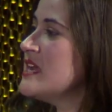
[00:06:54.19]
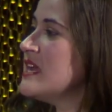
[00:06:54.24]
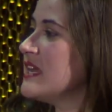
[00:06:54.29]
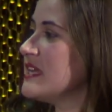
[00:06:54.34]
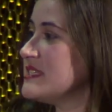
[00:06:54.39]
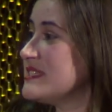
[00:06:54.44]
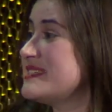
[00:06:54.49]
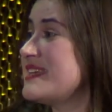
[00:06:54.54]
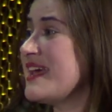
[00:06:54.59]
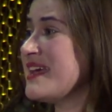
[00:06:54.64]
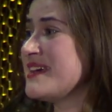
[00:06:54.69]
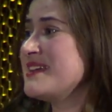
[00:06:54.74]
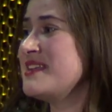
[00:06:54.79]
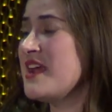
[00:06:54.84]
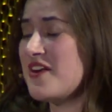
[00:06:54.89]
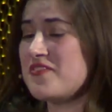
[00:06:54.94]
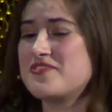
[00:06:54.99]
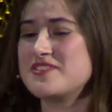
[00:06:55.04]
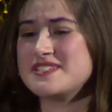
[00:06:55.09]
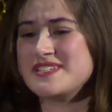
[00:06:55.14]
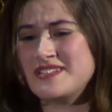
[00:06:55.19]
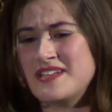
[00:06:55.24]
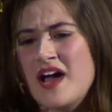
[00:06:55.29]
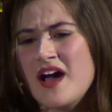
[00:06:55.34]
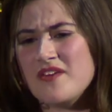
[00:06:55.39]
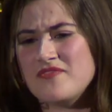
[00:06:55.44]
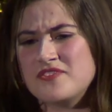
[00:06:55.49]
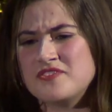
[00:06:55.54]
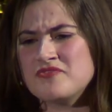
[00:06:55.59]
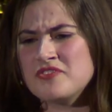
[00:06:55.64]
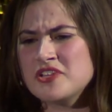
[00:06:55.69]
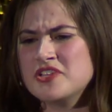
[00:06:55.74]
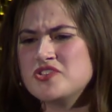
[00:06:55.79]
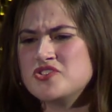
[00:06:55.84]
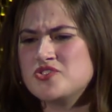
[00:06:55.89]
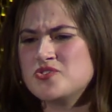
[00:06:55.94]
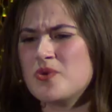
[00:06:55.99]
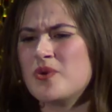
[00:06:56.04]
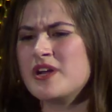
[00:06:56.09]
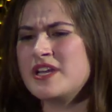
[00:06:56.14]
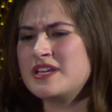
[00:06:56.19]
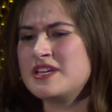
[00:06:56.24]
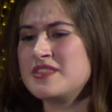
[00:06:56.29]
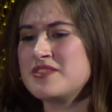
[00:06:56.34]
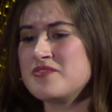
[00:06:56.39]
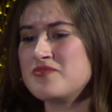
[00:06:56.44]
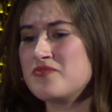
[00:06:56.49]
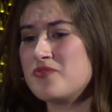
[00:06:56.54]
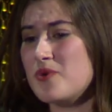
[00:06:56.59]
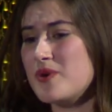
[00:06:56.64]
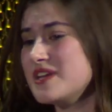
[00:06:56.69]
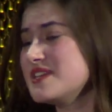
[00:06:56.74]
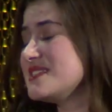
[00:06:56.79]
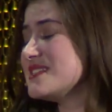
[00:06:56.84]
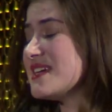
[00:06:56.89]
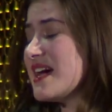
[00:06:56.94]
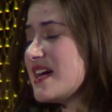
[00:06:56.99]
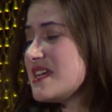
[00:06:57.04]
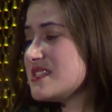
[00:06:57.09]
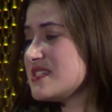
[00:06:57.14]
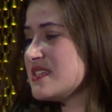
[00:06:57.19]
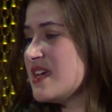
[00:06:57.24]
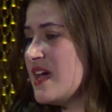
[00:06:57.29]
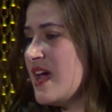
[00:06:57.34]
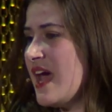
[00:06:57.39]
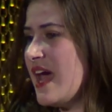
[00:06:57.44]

and saying enough is enough and really join in the voices.